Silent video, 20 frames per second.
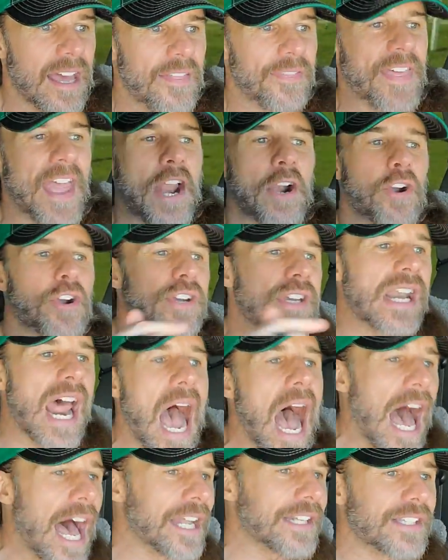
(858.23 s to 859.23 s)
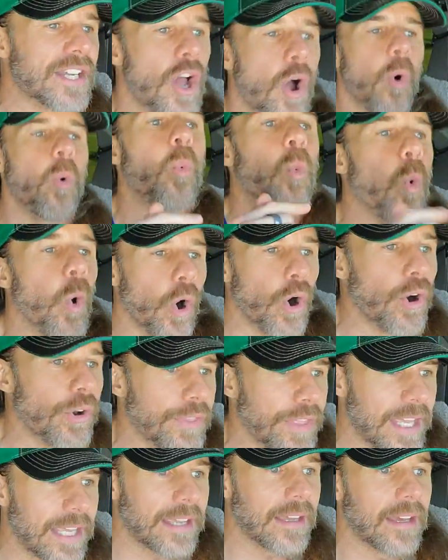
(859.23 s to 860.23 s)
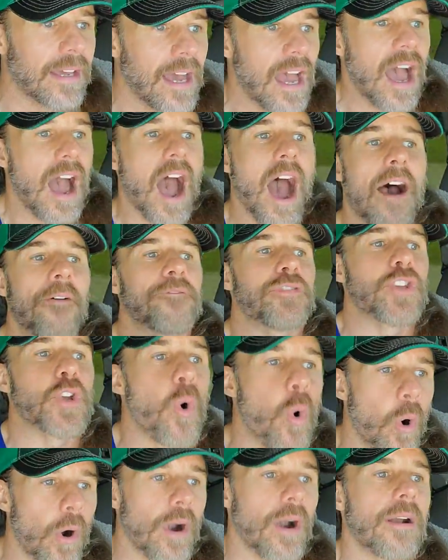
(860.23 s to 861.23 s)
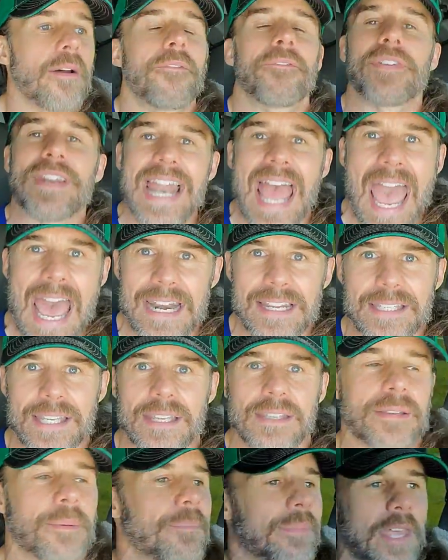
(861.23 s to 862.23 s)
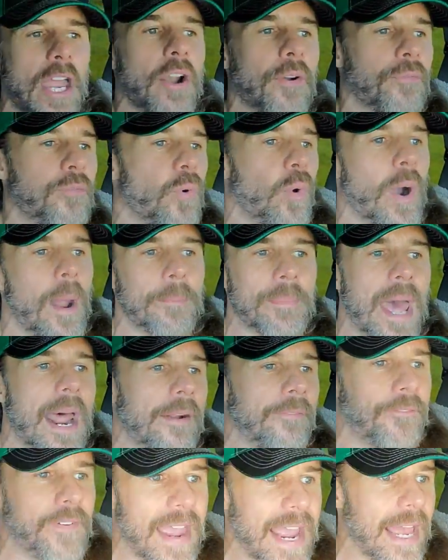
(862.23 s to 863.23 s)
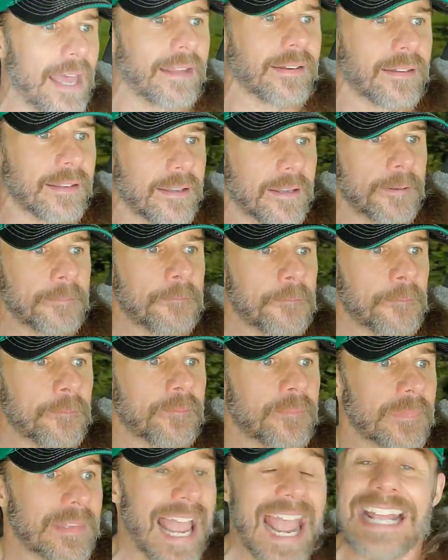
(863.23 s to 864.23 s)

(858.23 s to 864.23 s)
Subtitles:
They are not worthy of your fanaticism. Therefore, I'm not a fan.